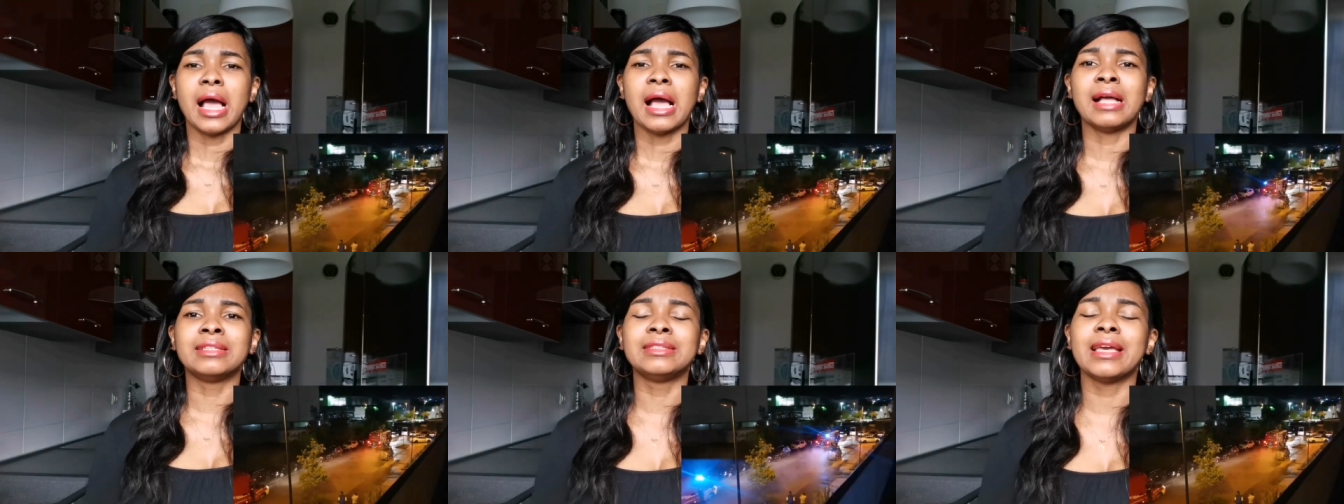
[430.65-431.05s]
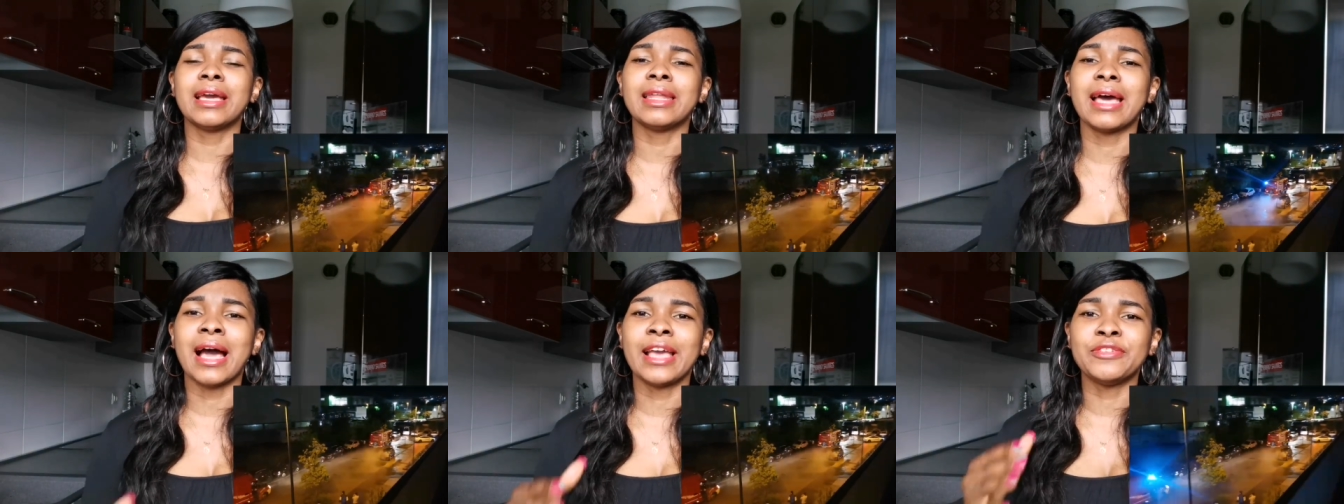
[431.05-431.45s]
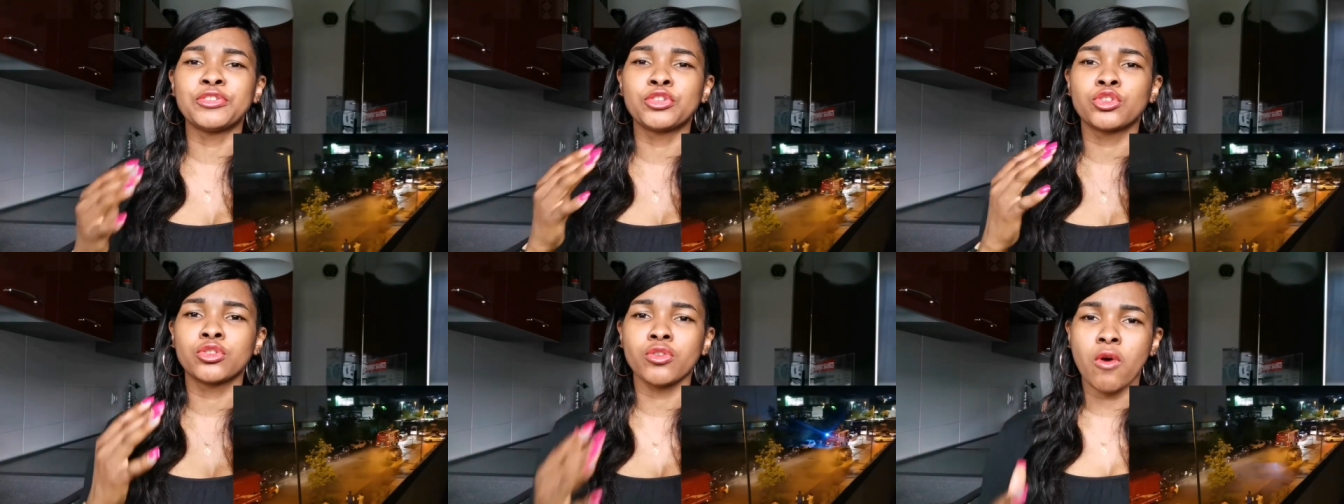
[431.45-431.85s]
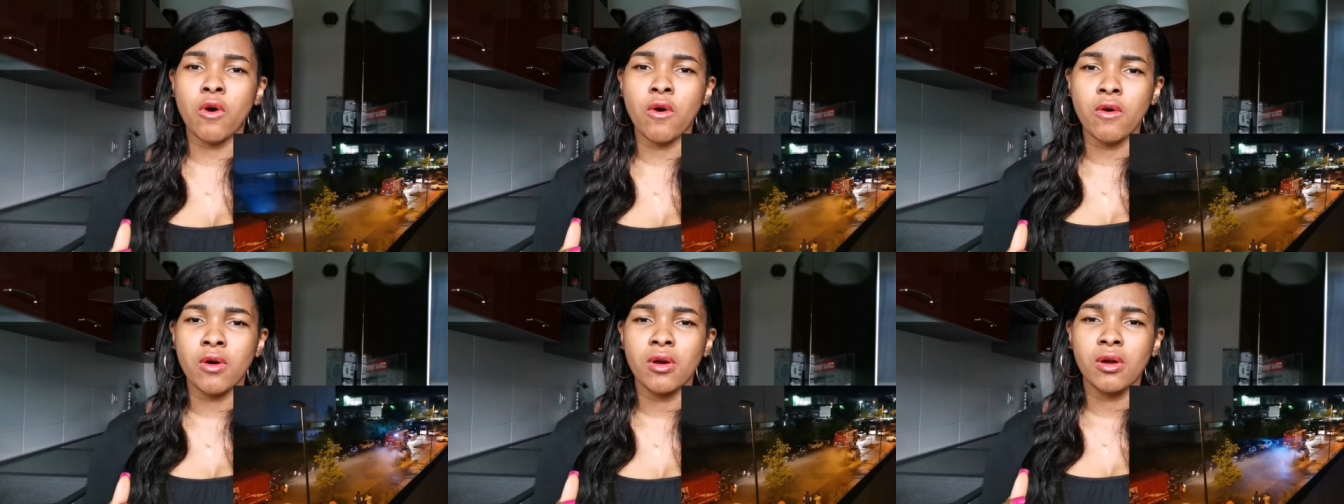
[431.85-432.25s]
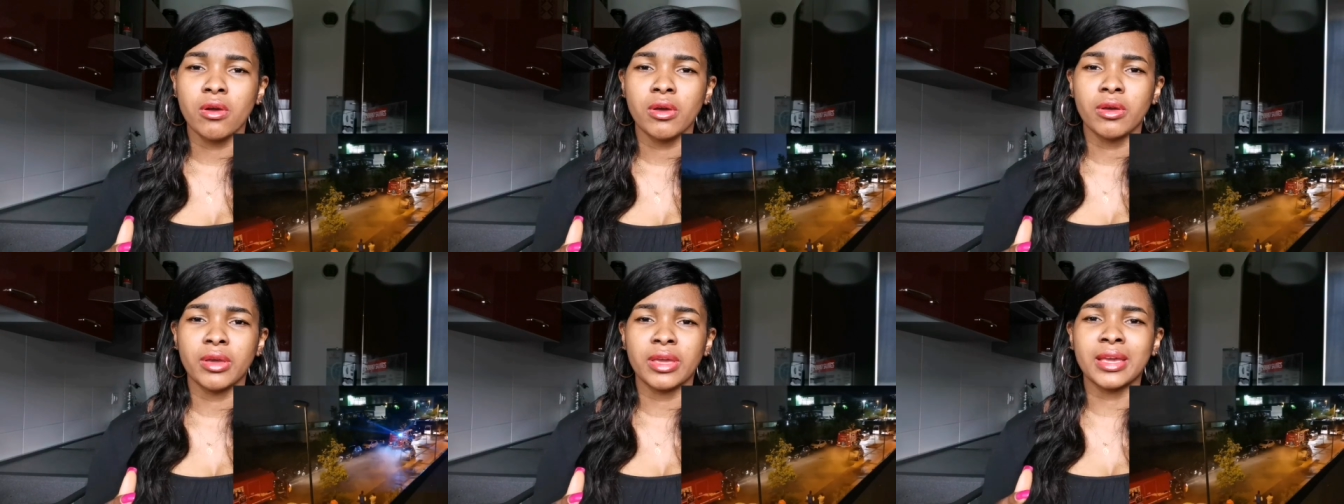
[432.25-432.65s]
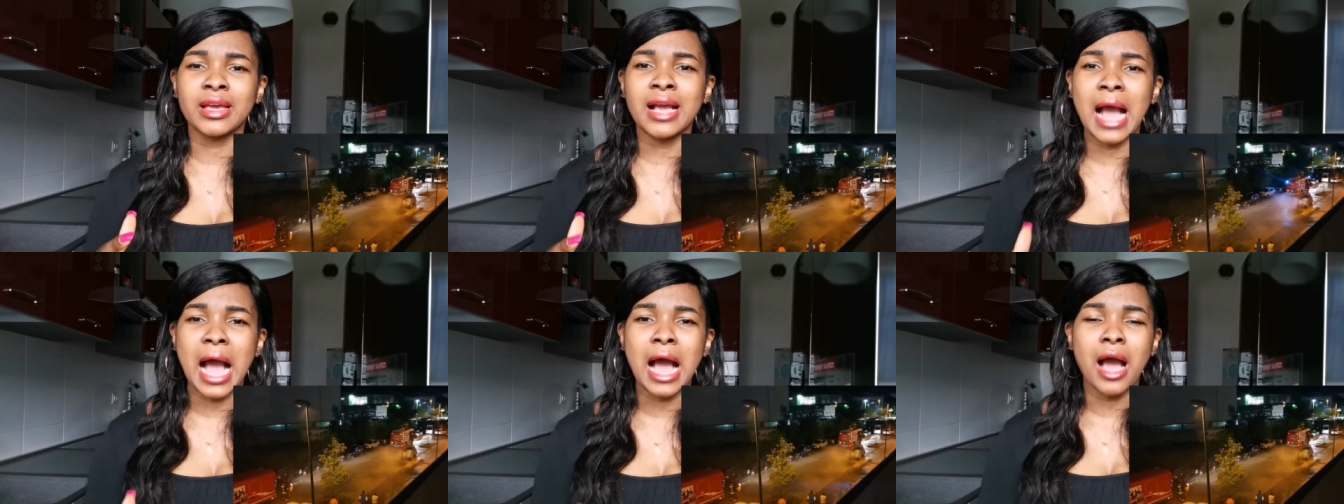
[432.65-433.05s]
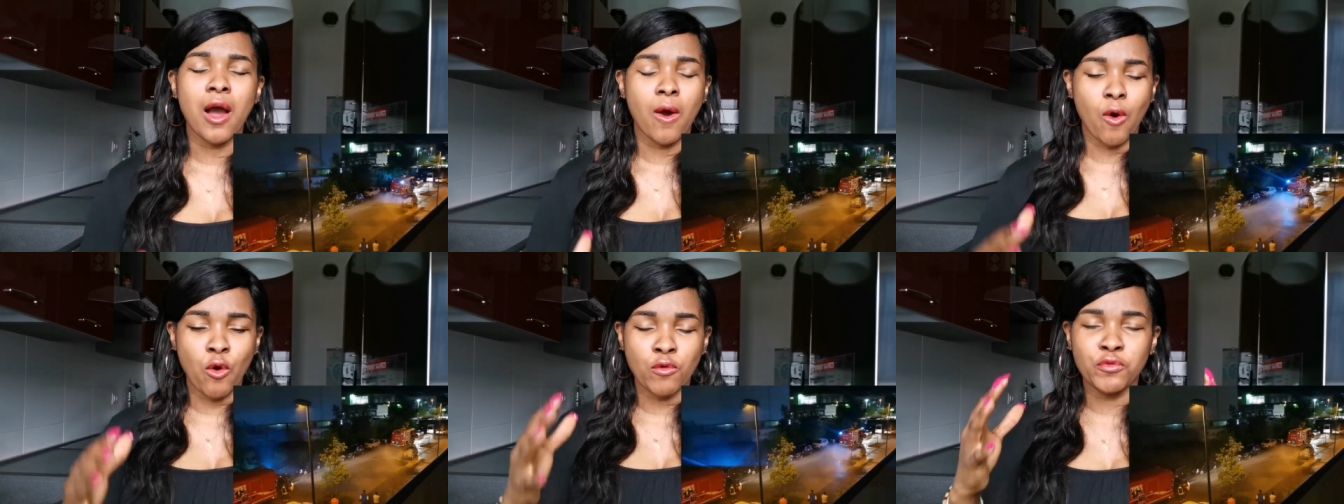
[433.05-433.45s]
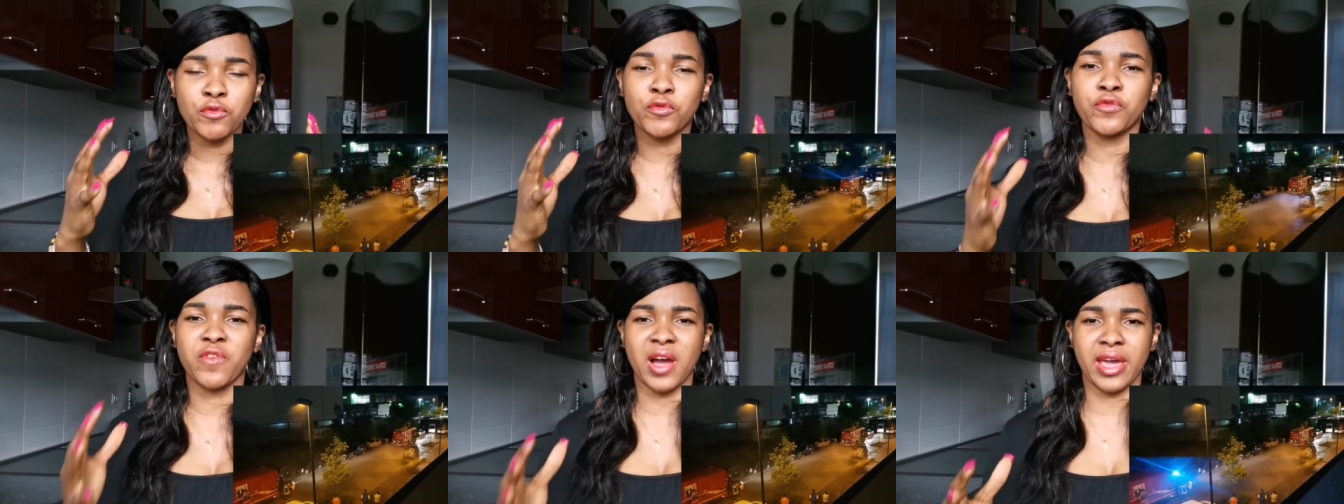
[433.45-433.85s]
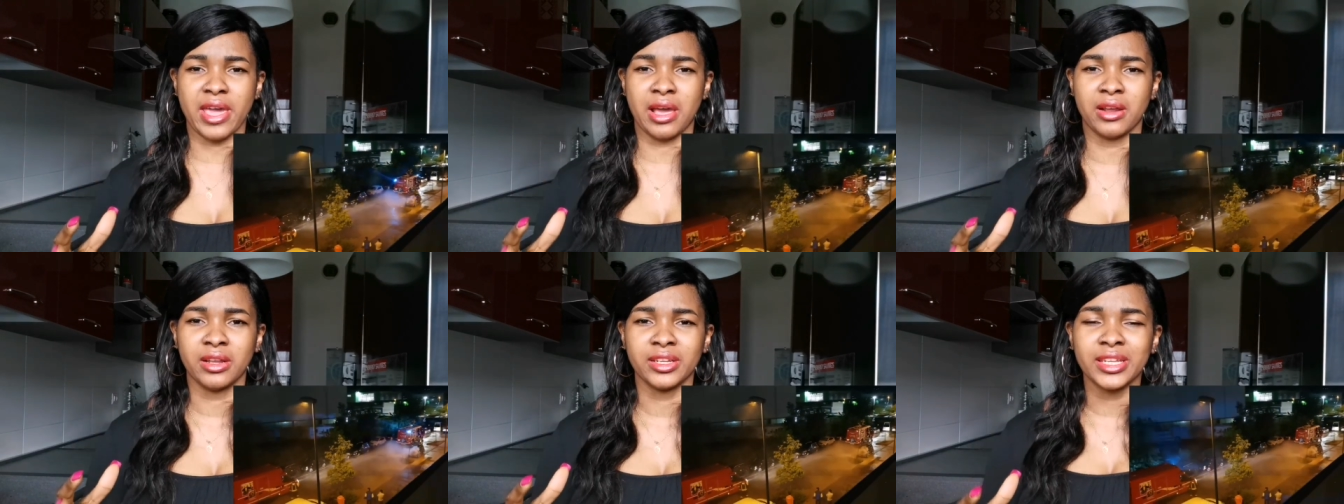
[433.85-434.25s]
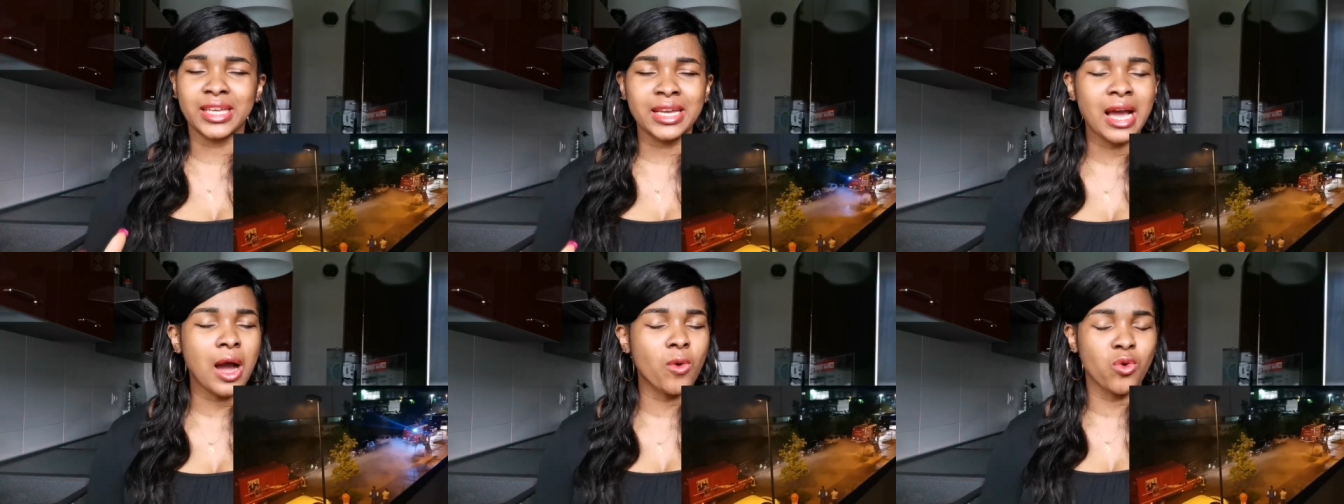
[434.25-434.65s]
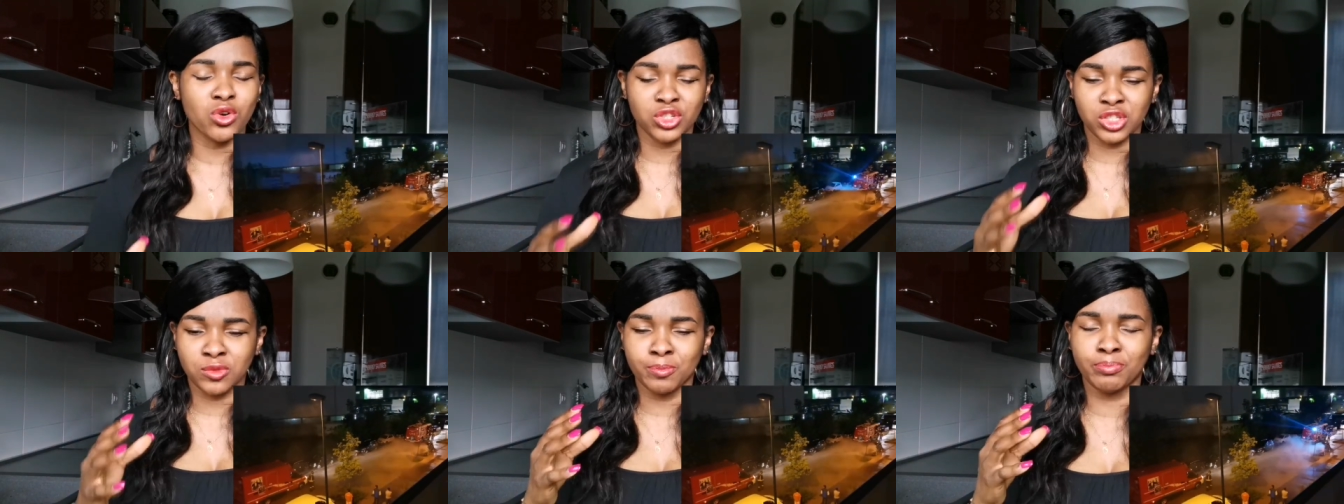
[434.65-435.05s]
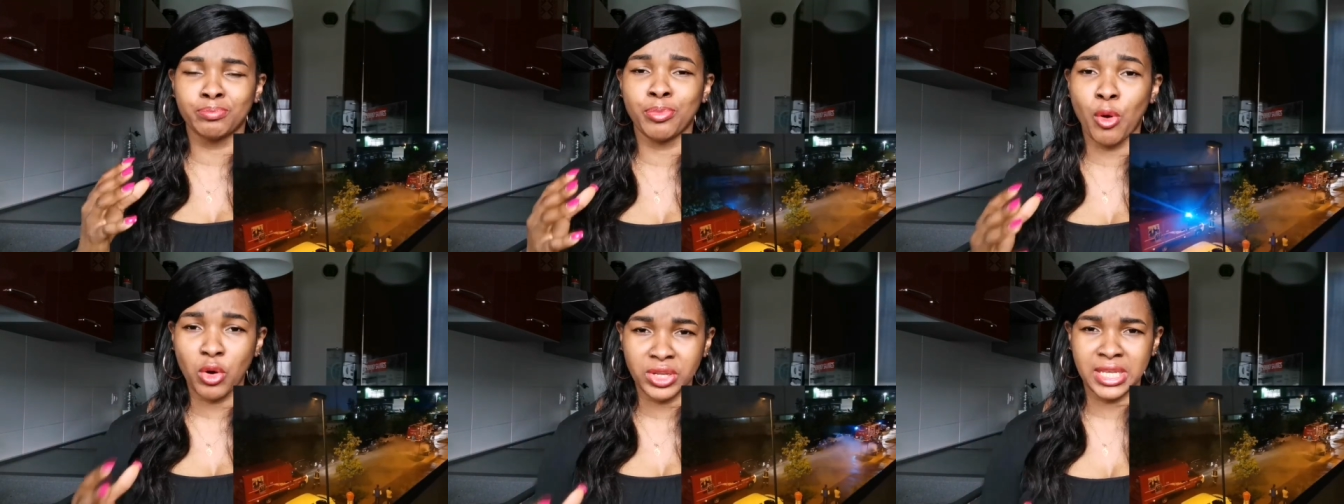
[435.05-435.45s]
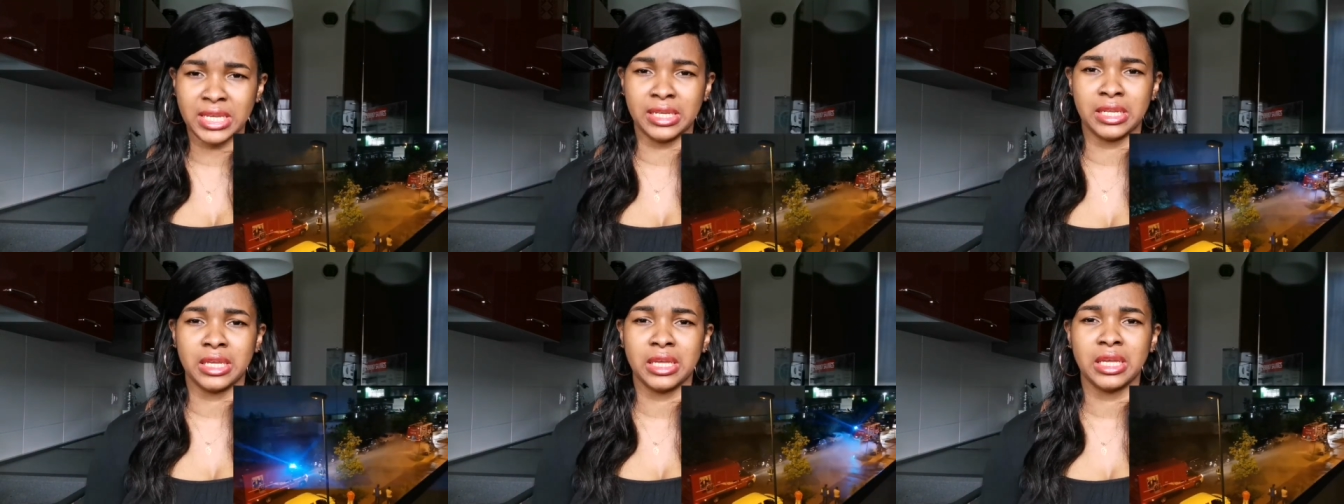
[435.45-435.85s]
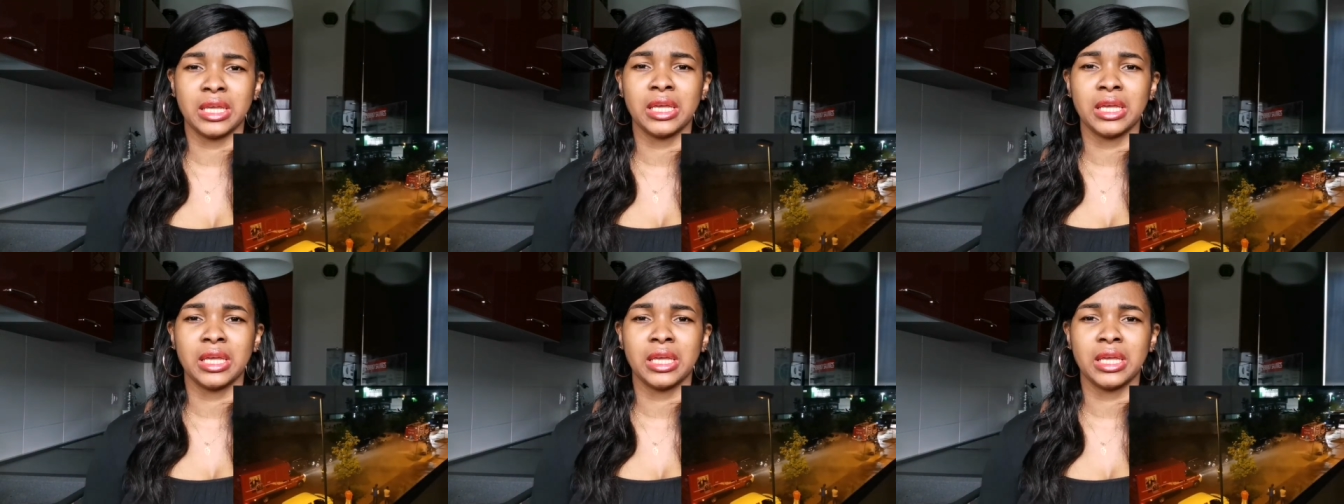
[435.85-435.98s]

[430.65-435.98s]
And then I saw a car on fire. The car was burning.